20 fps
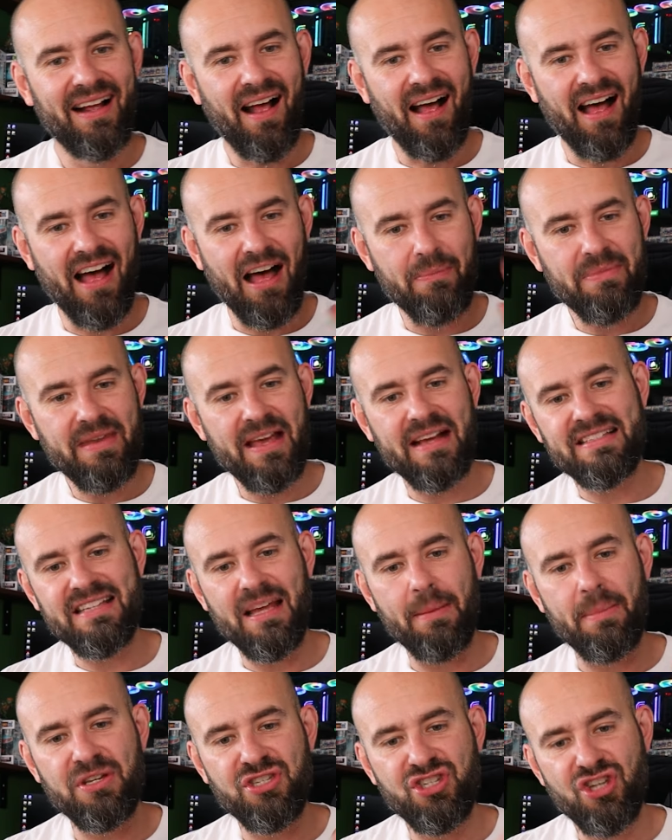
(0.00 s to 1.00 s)
Um, next
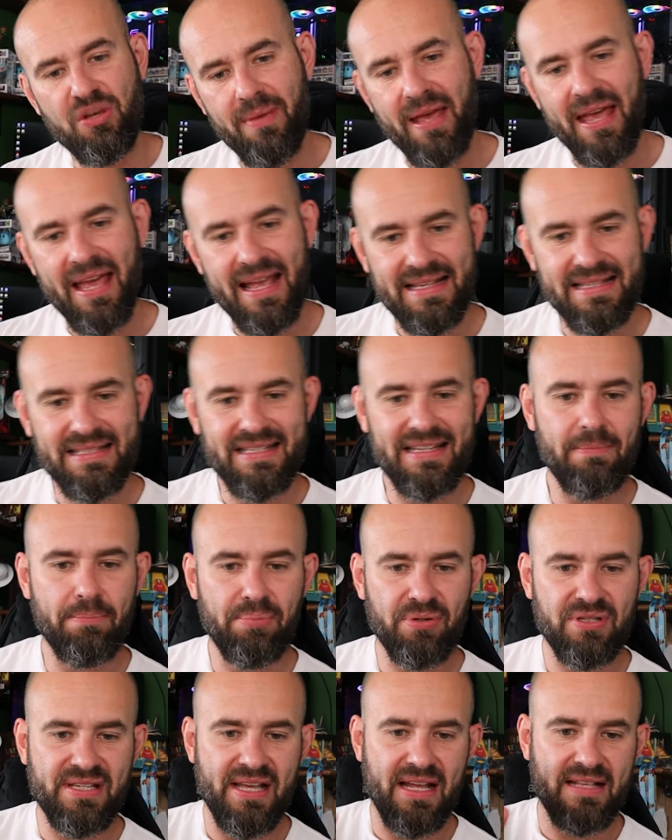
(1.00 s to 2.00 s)
up, Jim Henson
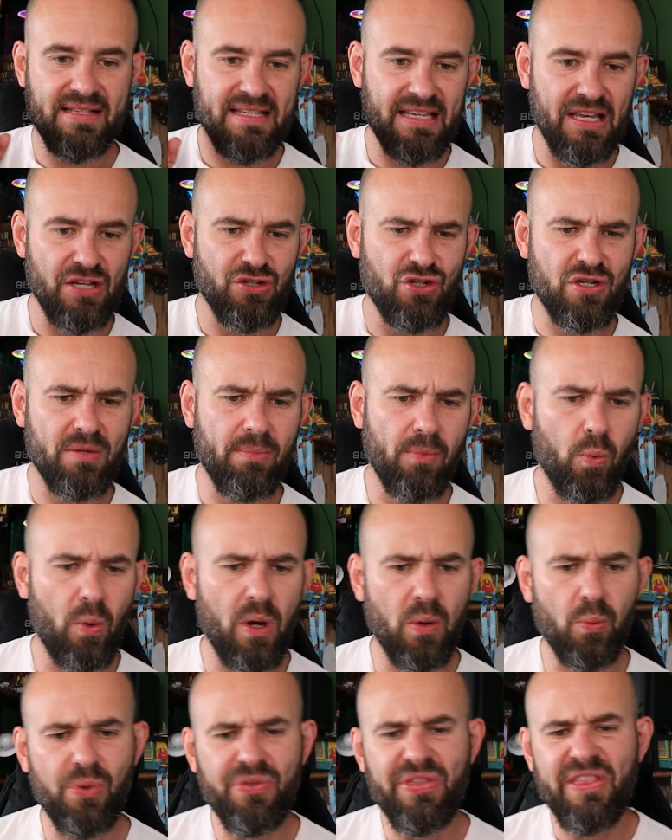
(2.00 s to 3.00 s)
presents issue number
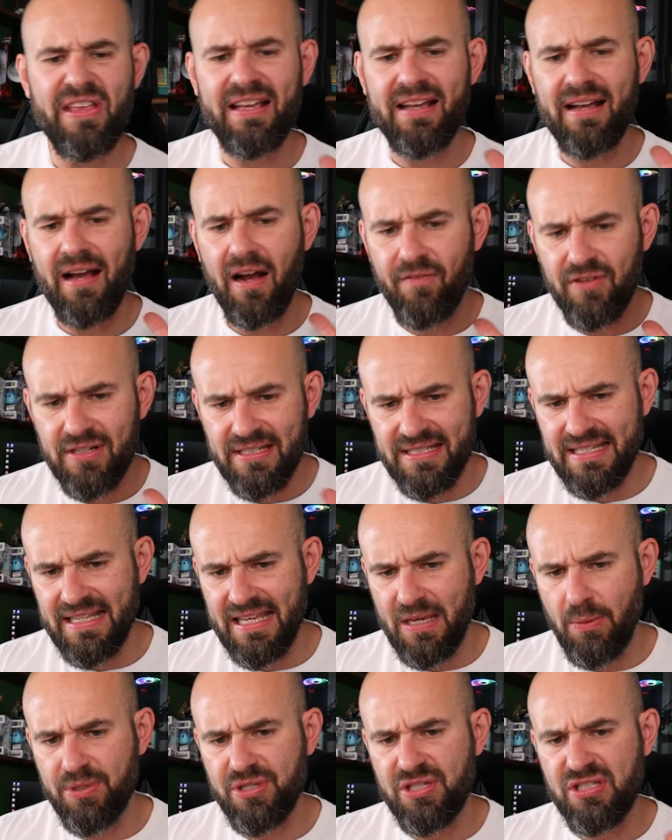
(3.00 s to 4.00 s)
one with the cover
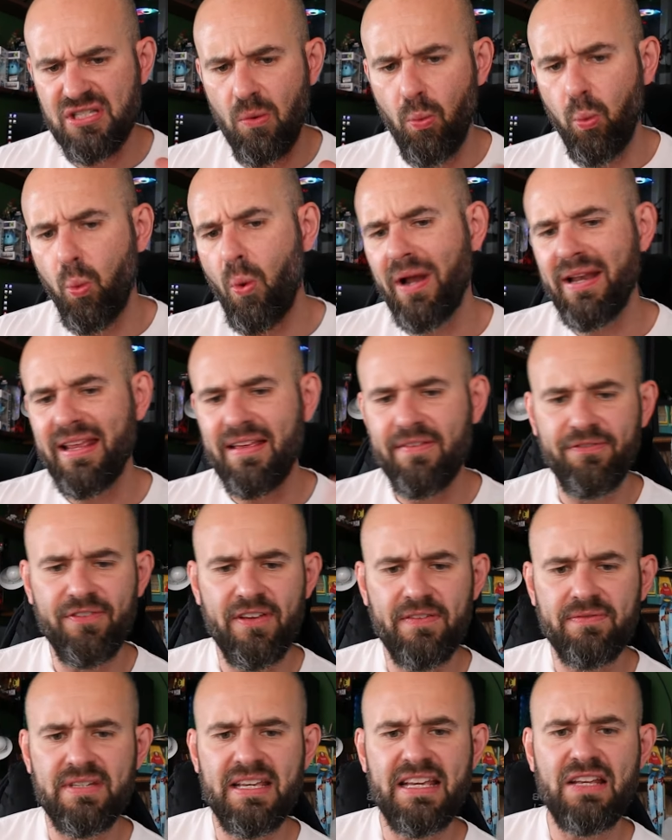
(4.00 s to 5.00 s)
D, which is a 1 in
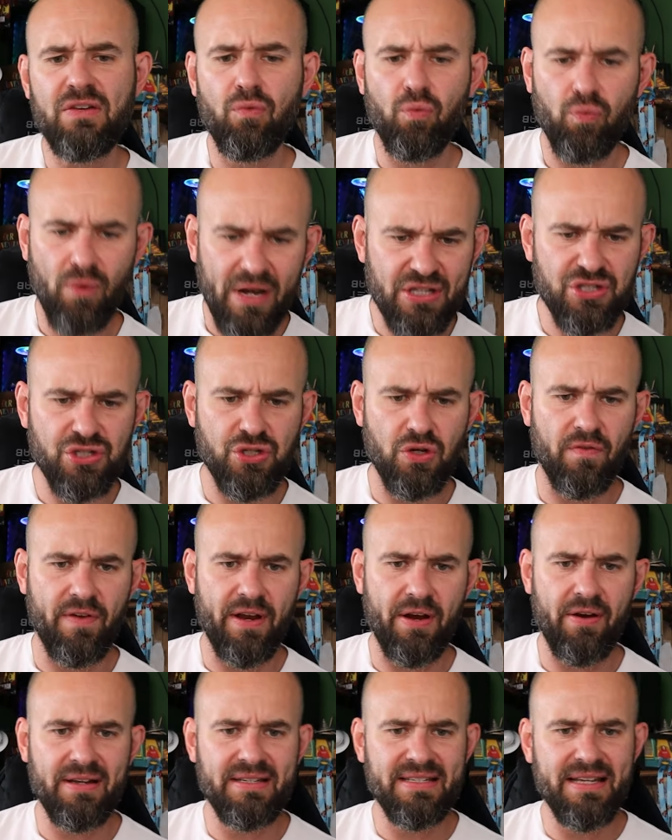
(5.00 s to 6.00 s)
15 ratio
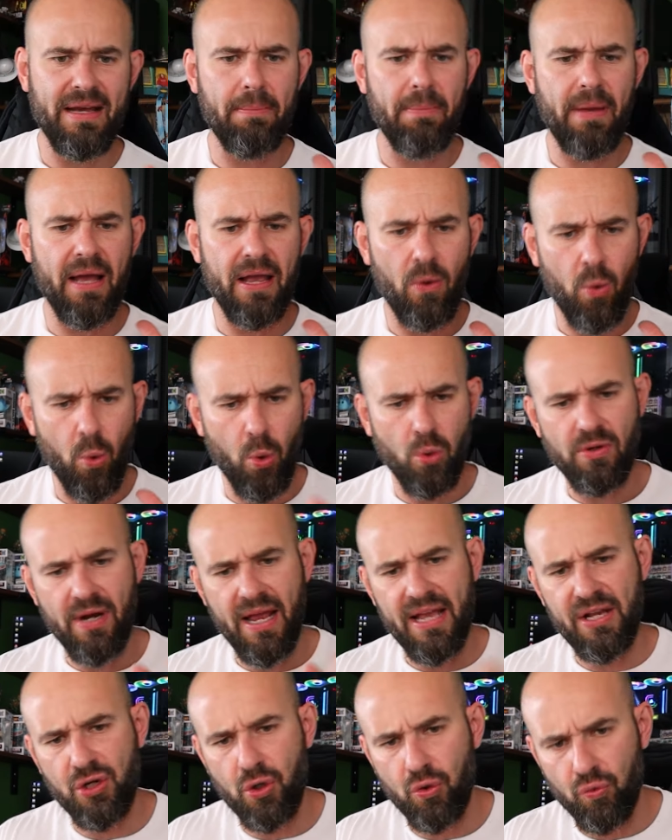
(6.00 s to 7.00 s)
variant done by
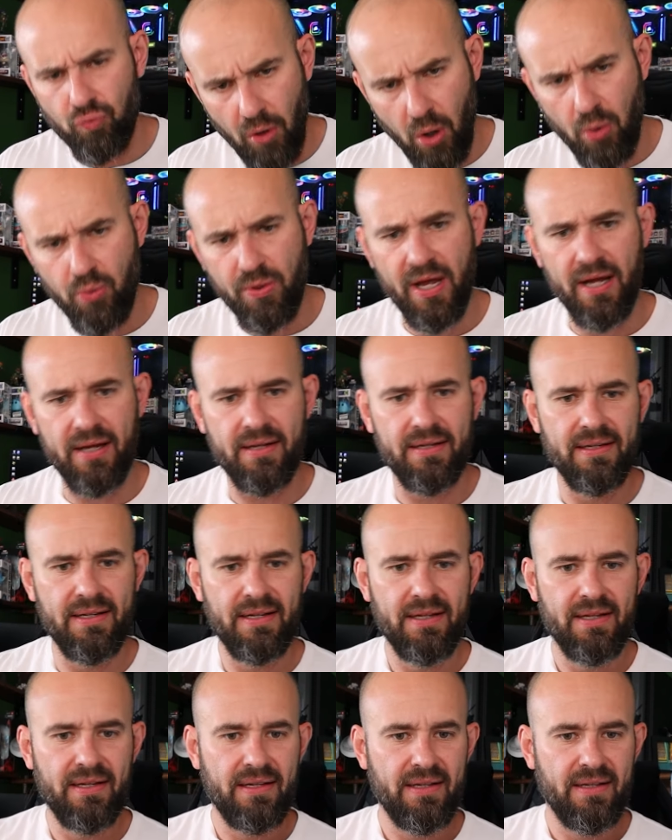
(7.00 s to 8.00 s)
Jorge Corona.
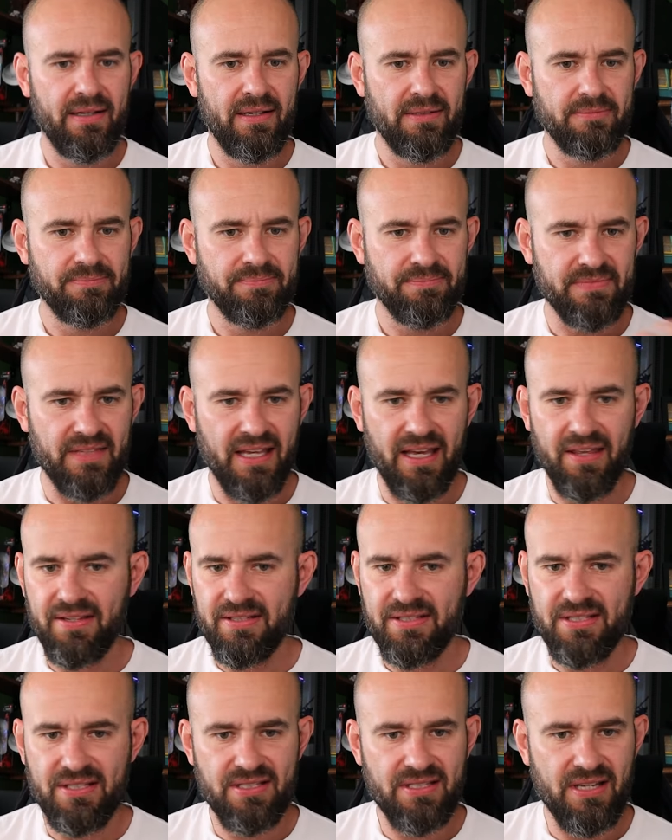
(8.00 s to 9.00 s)
Yeah,
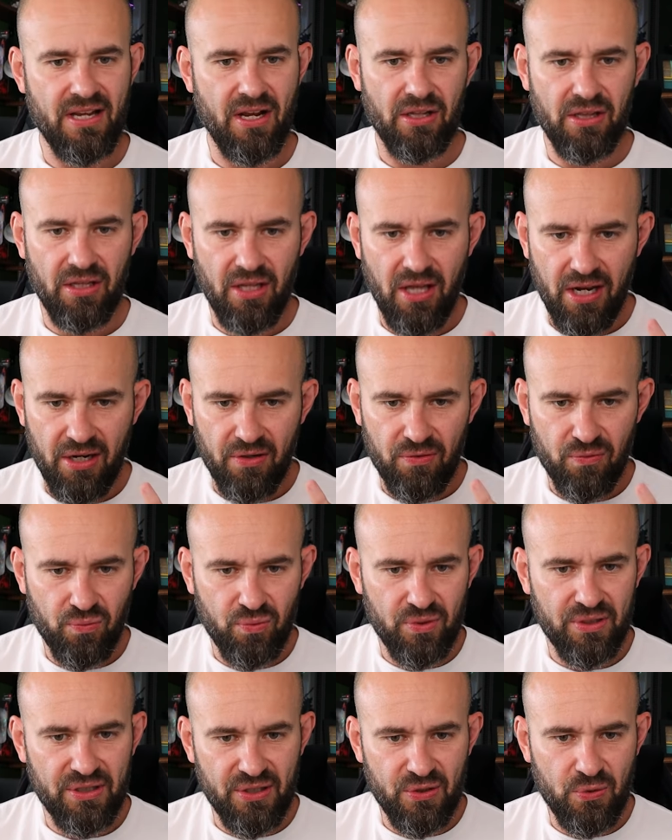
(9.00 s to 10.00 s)
there's just a lot of
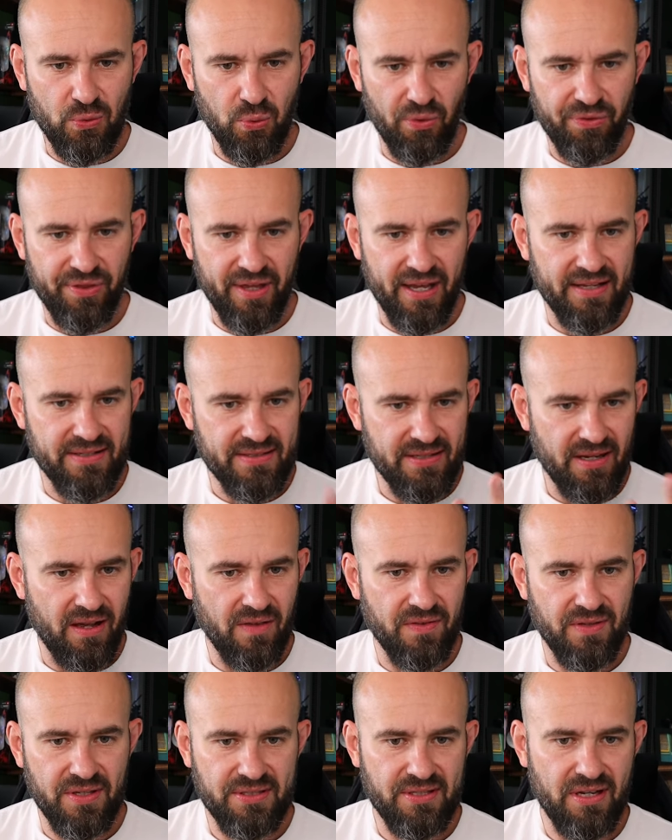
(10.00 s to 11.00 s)
really cool things
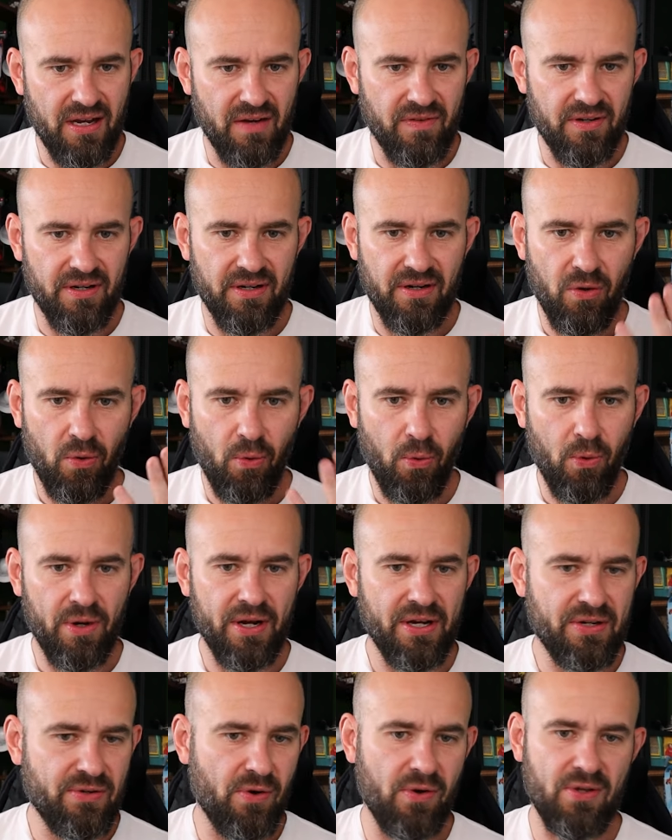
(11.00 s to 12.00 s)
on this cover.
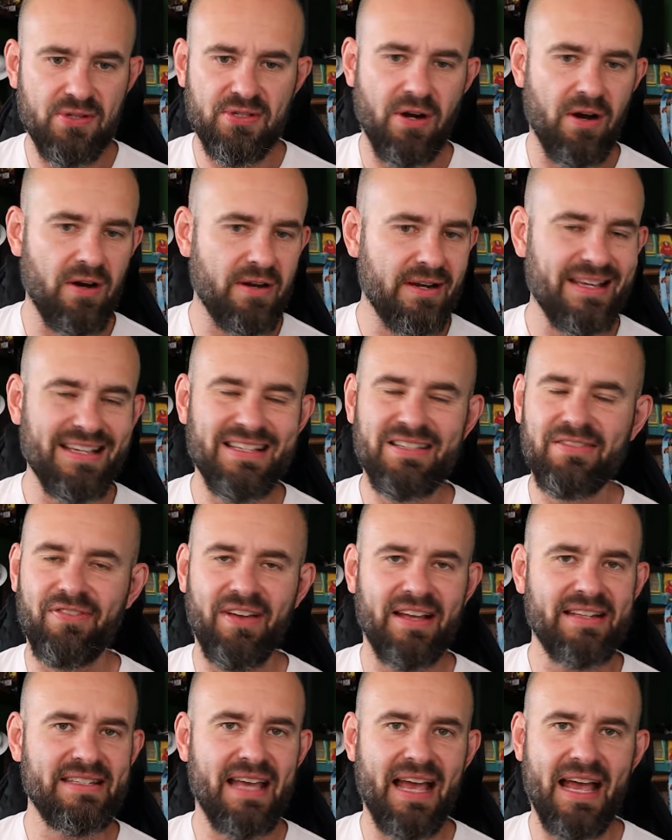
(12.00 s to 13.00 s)
Jorge Corona's art is
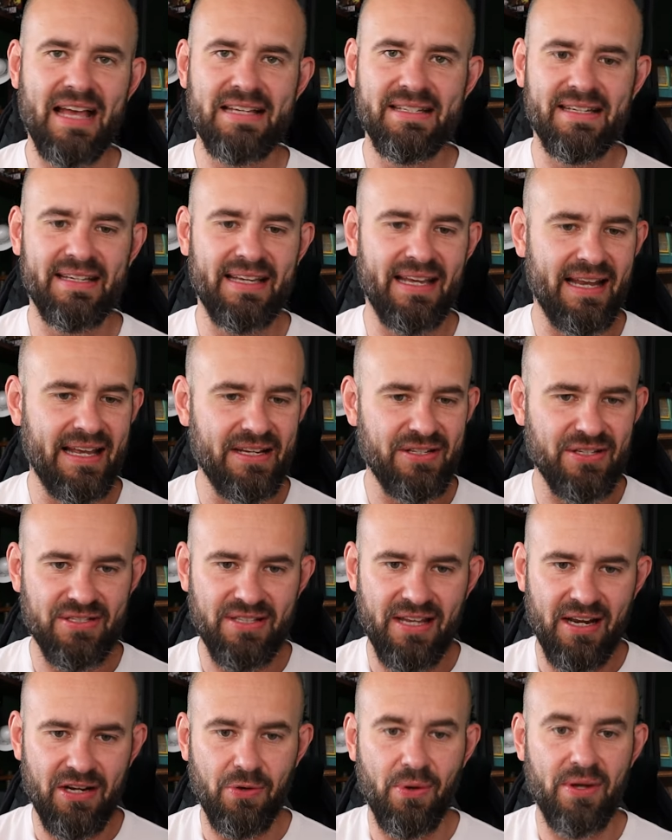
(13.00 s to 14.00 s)
fantastic, and I
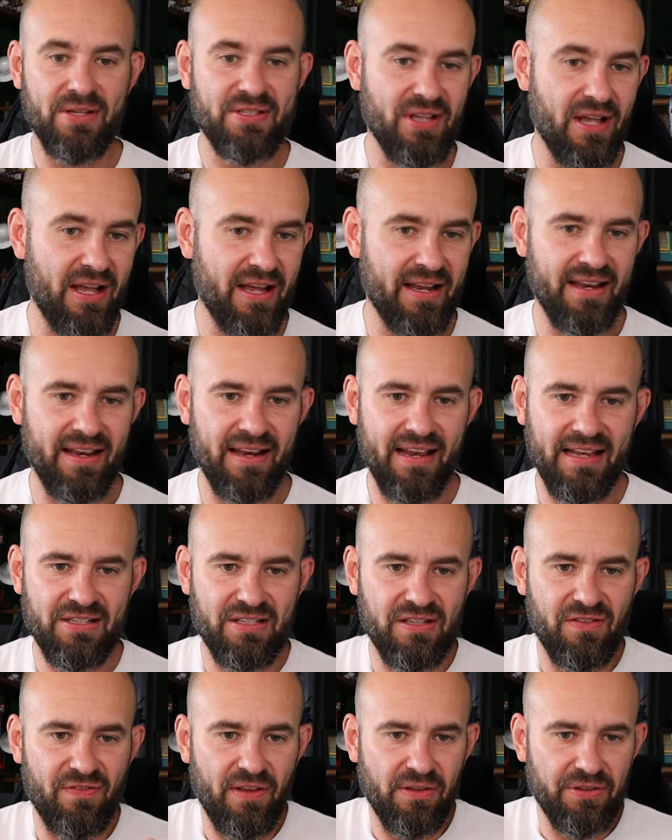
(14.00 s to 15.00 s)
just, I don't know, I saw it and I
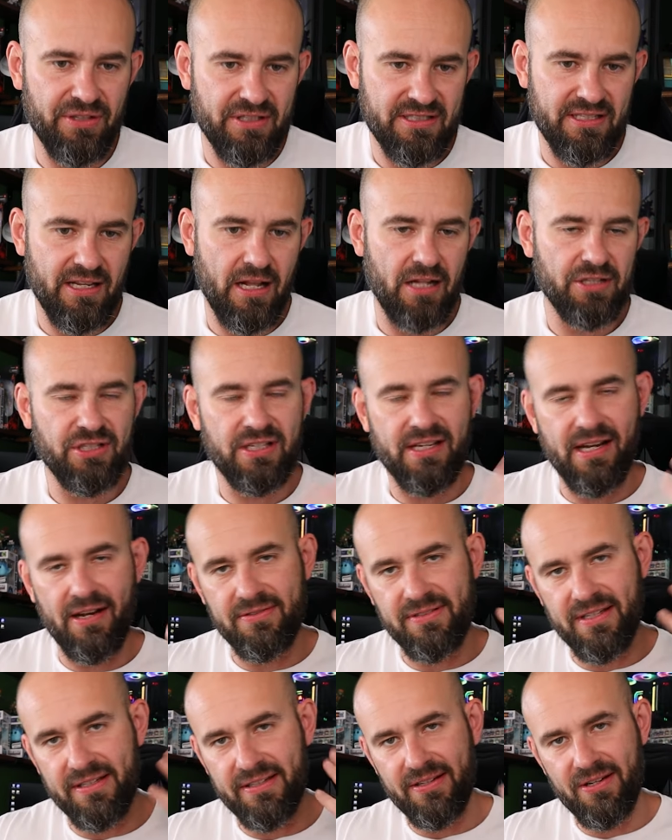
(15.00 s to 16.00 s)
just felt nostalgic, and
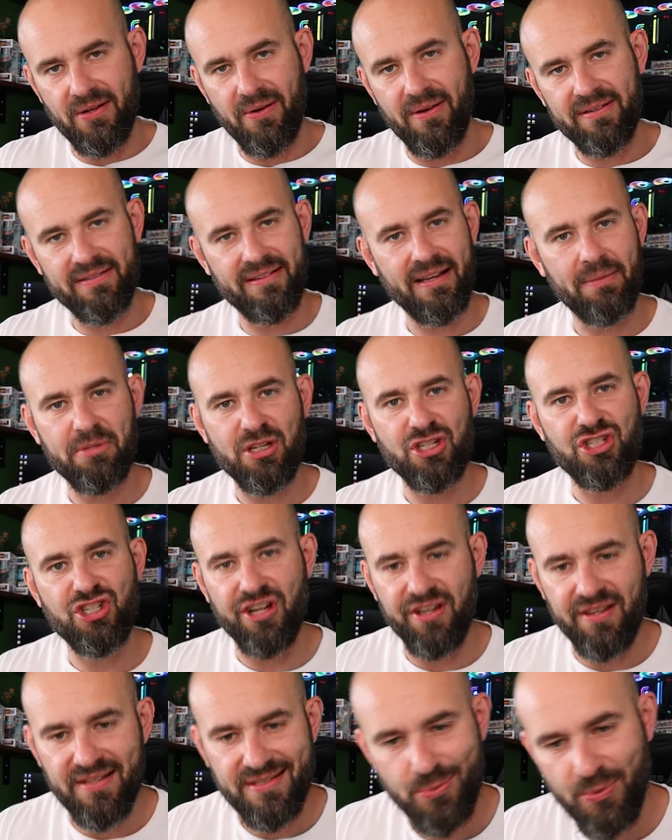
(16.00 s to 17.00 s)
I was like, you know what? I'm going to
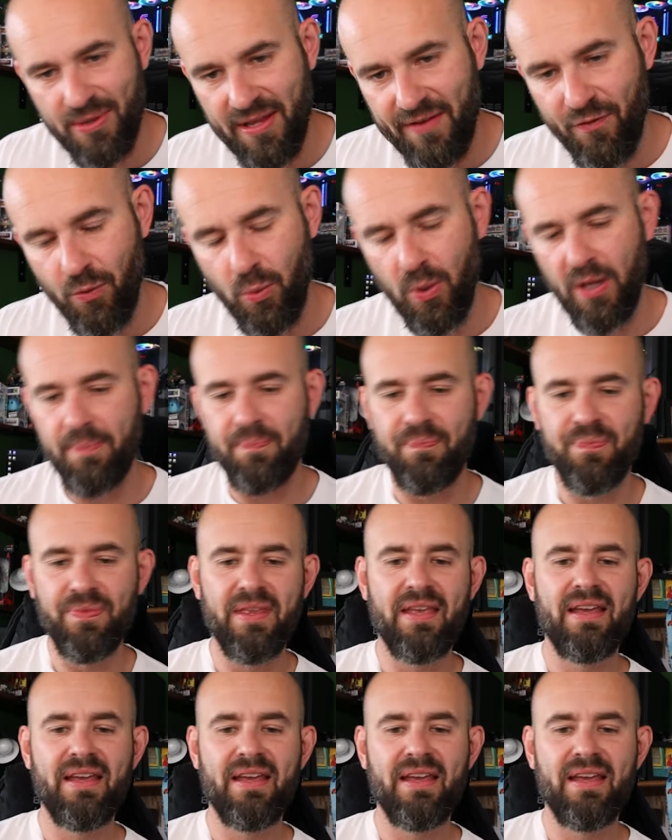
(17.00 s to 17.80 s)
share this with everyone.